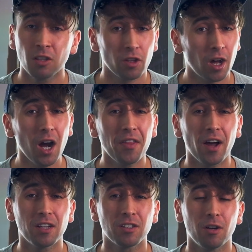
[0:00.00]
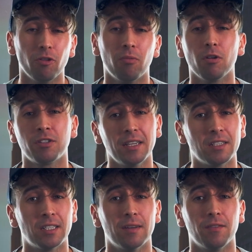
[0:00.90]
So the higher the ISO, the more
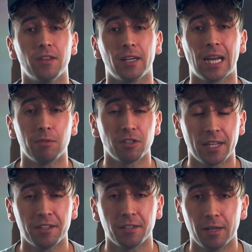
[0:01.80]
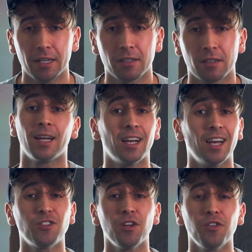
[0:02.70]
sensitive the camera's sensor is.
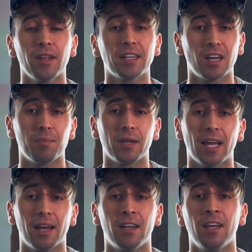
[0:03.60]
Let's run through that example again.